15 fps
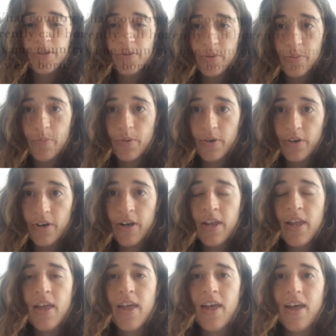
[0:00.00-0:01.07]
you were born.
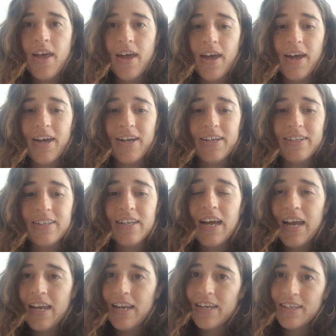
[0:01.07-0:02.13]
And
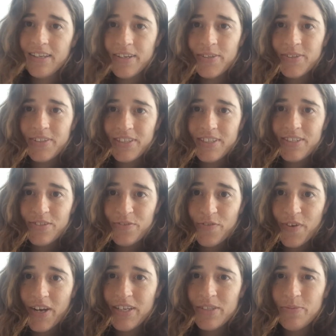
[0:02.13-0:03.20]
I like how this is
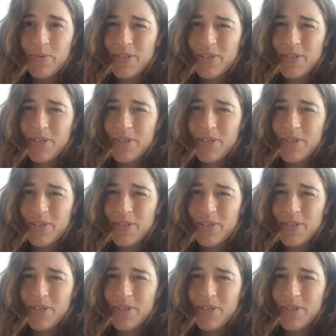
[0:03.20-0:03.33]
phrased